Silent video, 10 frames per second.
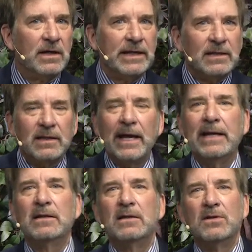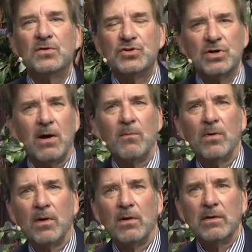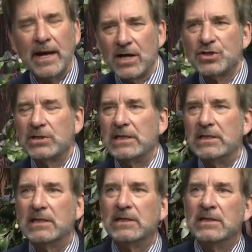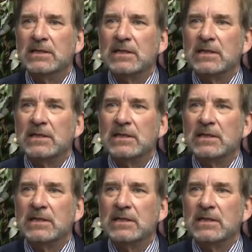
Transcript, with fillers: enlightened Shaumbra actually did.